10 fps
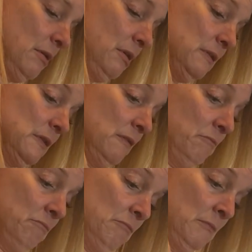and just
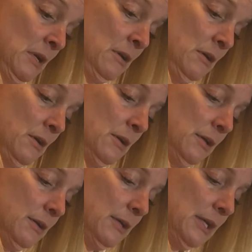didn't
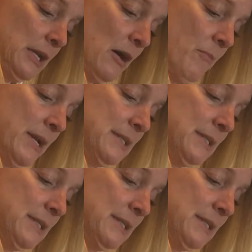get out my